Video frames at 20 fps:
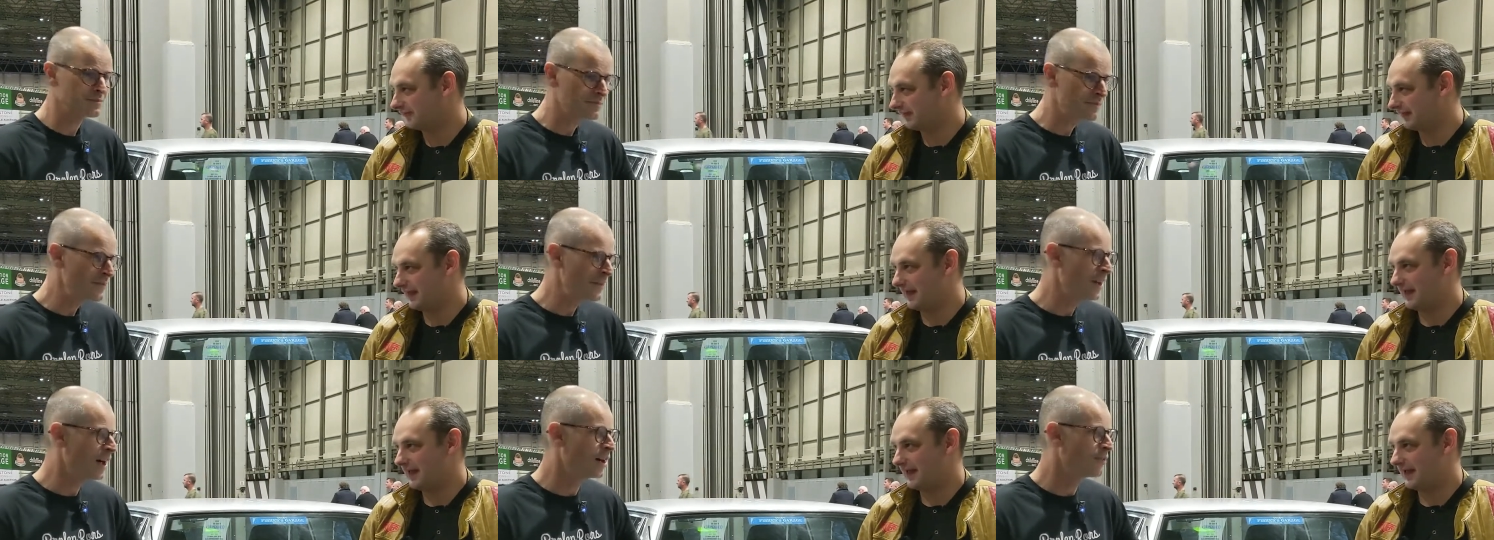
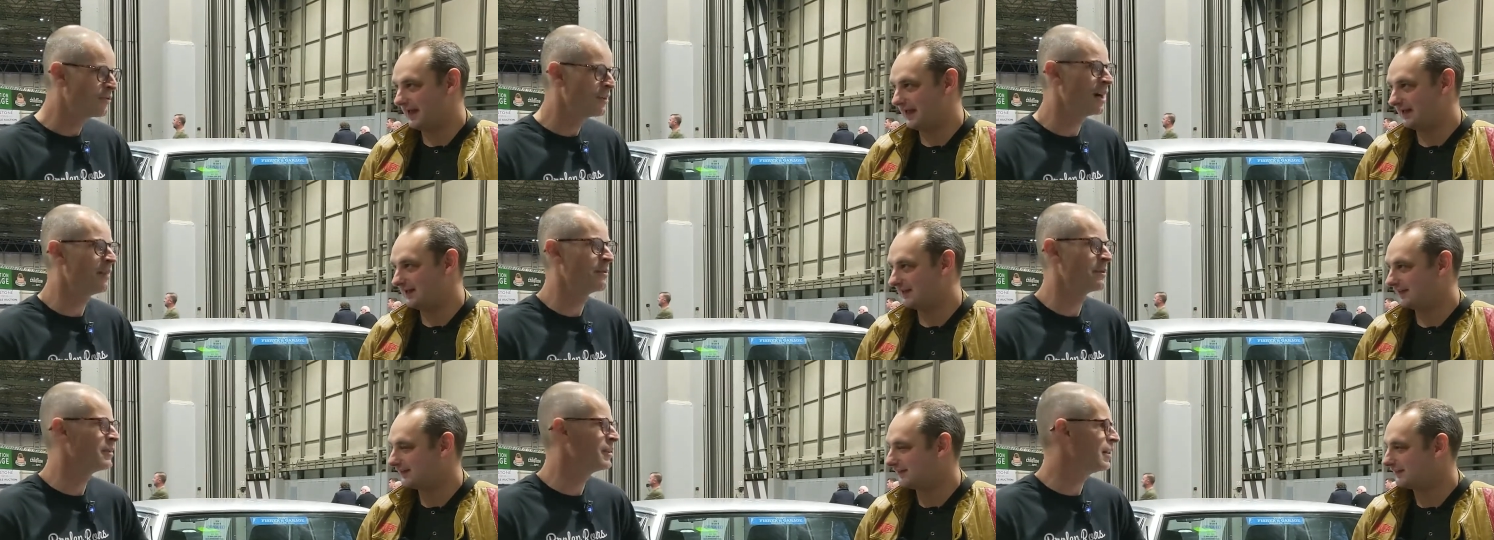Speaker 1: Yeah.
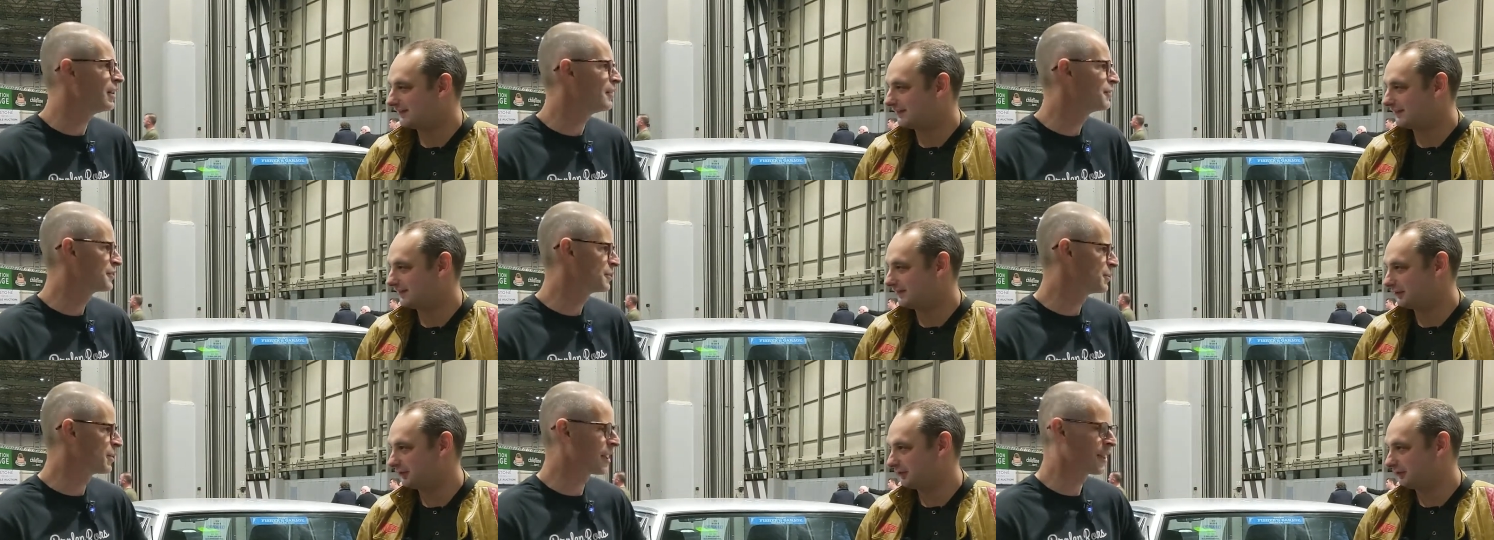I've been
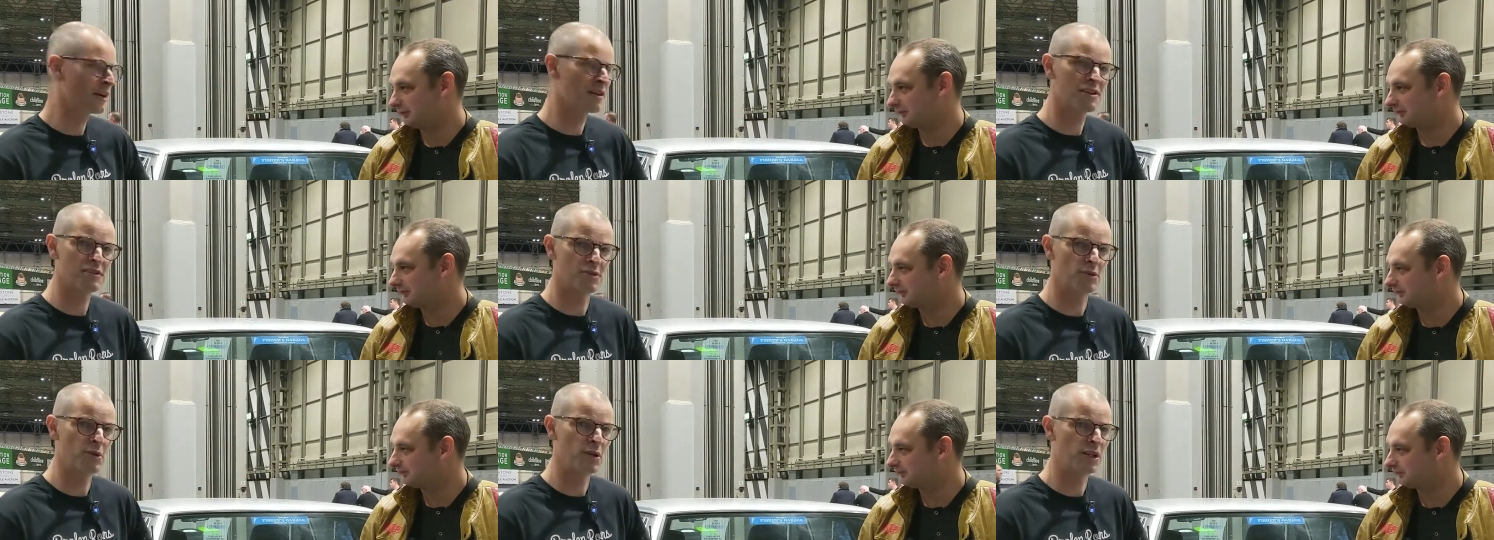after one of
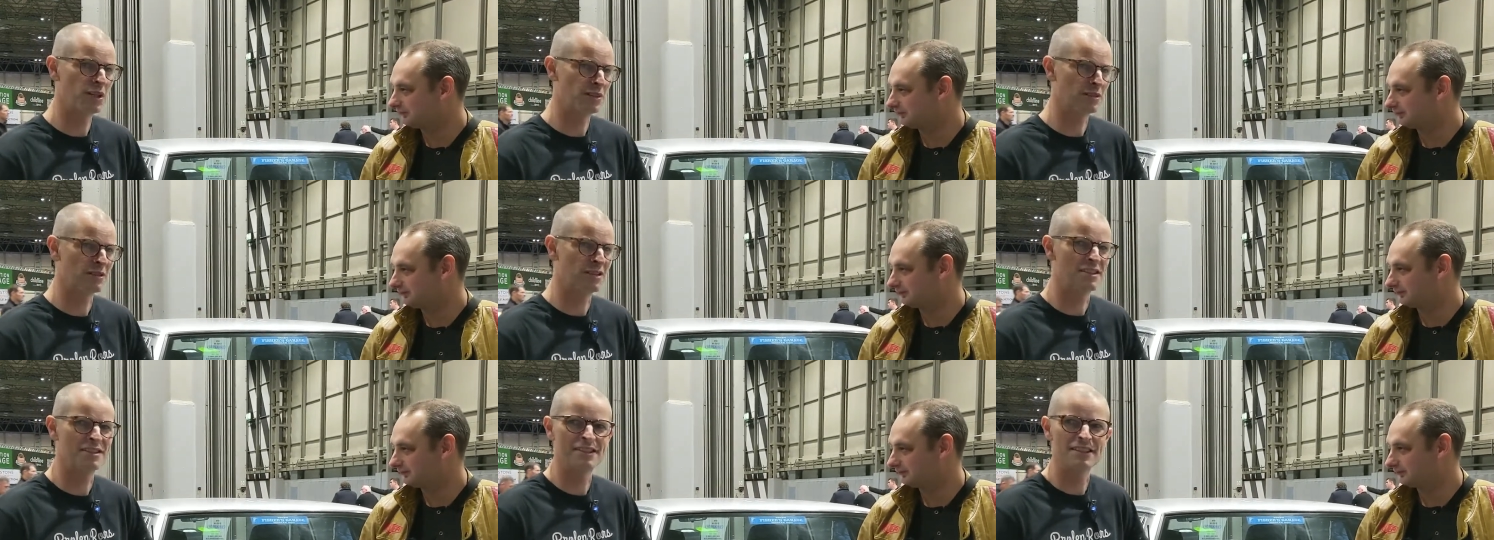those for a while,
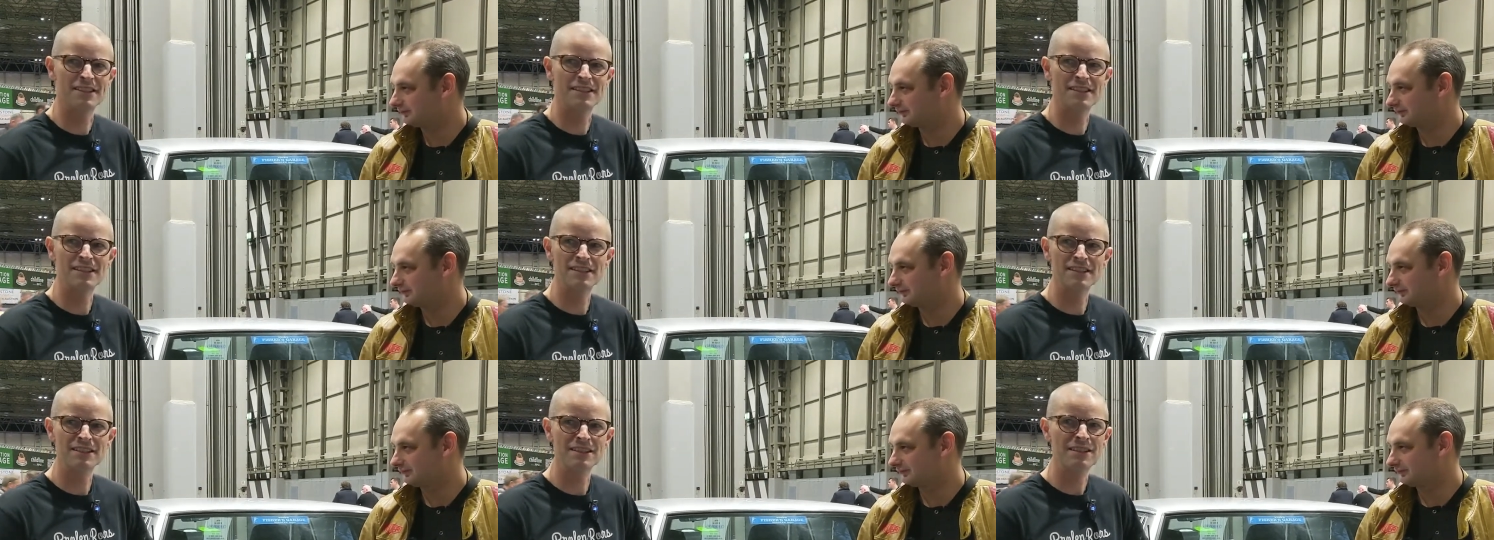because they
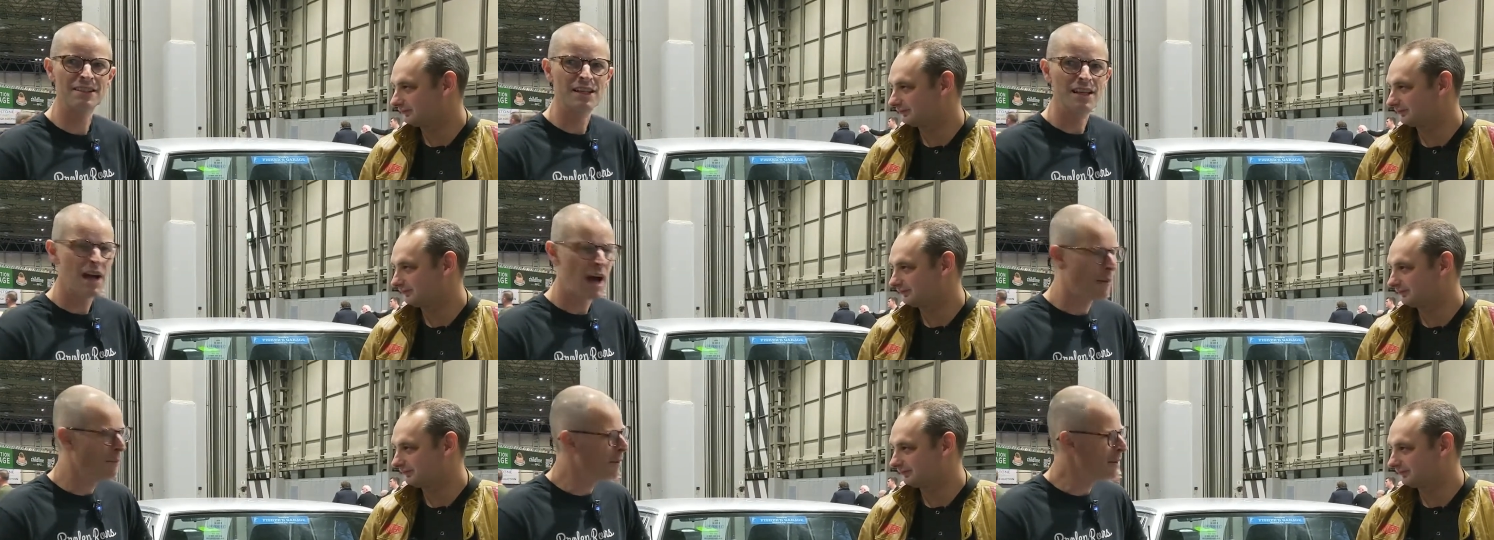are
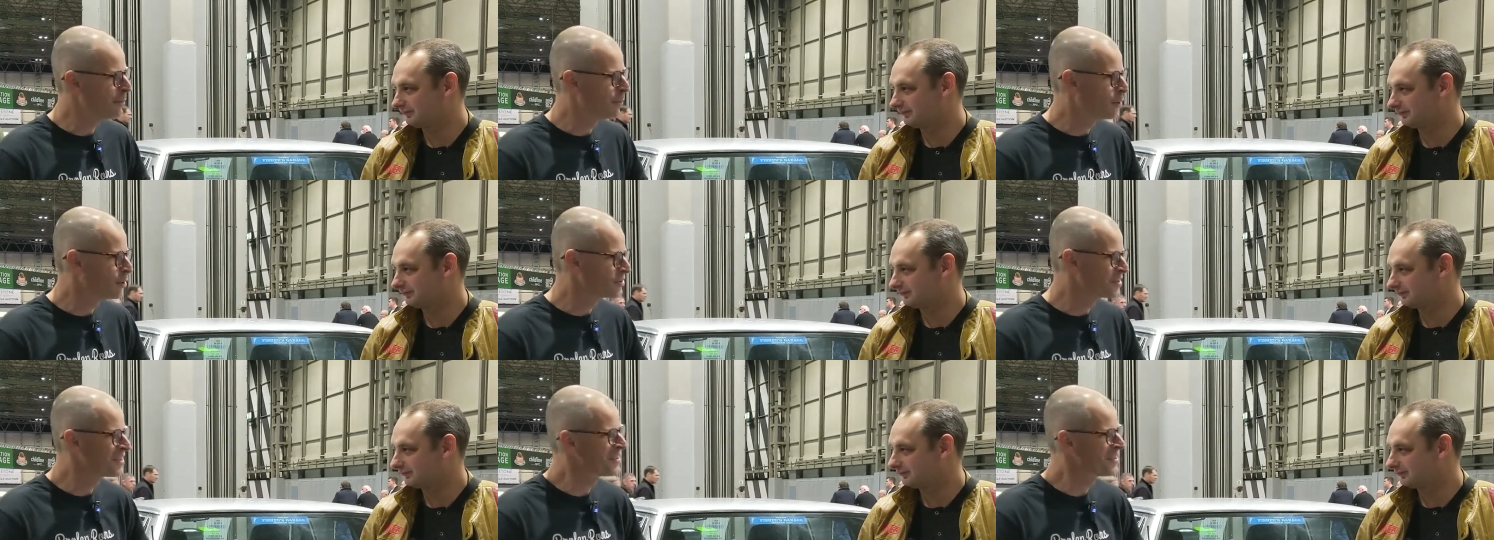a bit more